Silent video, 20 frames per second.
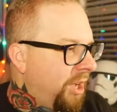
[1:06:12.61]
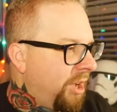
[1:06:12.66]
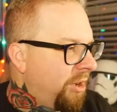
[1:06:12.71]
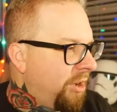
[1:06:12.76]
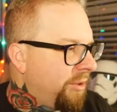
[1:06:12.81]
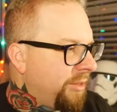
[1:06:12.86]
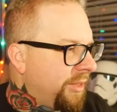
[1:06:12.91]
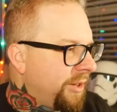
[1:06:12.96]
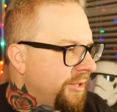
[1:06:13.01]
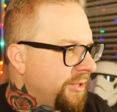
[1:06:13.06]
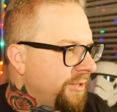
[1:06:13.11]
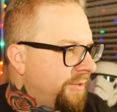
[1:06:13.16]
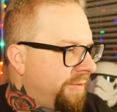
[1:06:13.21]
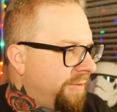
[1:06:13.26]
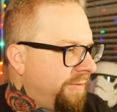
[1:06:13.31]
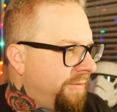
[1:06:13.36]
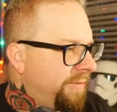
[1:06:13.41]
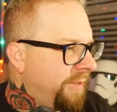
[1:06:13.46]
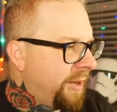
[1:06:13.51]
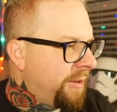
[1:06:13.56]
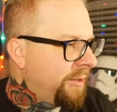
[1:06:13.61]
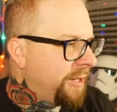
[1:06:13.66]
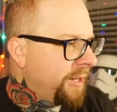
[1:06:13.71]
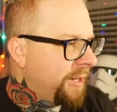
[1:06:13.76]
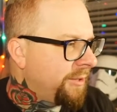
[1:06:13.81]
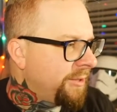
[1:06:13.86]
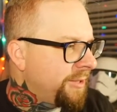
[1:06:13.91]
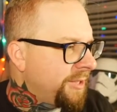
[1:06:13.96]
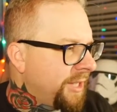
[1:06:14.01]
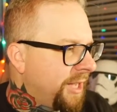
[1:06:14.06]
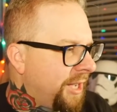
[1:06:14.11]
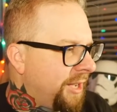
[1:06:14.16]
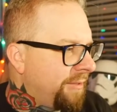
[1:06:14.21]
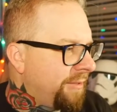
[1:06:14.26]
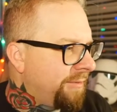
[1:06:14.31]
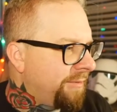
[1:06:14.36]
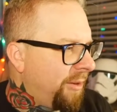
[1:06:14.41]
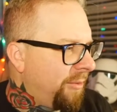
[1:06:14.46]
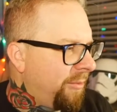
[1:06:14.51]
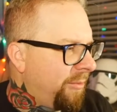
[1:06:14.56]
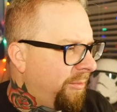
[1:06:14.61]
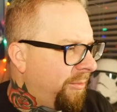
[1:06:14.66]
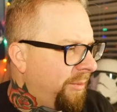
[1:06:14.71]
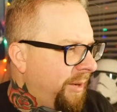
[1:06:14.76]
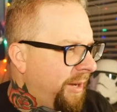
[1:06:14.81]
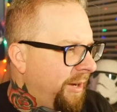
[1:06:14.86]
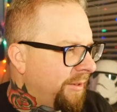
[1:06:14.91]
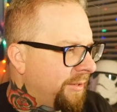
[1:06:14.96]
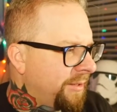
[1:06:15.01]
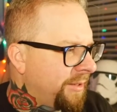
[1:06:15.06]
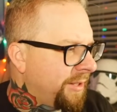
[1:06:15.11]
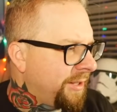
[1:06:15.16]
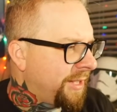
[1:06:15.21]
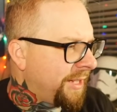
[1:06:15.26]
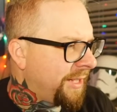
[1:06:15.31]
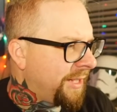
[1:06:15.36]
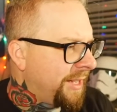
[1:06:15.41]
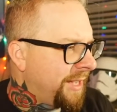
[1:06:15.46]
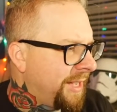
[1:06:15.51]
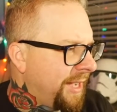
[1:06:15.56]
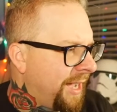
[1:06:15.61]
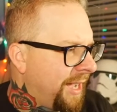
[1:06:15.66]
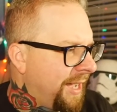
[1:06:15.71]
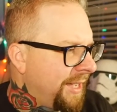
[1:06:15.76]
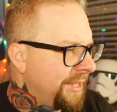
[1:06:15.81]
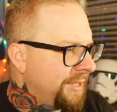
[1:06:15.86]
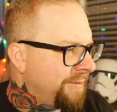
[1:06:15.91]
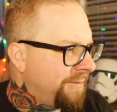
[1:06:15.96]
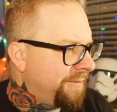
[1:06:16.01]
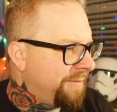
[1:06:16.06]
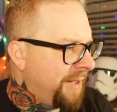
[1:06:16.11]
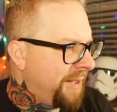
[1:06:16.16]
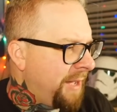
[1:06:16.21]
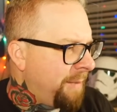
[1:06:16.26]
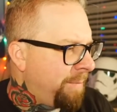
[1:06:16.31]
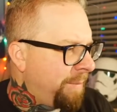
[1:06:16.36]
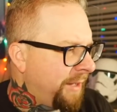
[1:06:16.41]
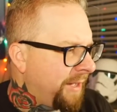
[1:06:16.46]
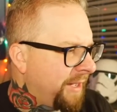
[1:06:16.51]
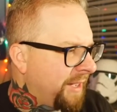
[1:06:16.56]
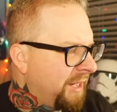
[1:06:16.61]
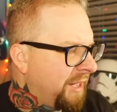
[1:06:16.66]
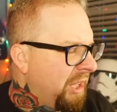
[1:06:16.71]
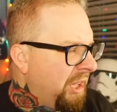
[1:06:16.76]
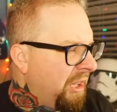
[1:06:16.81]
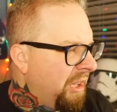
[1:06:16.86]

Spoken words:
Oh, there's photos of weird looking guys vaping.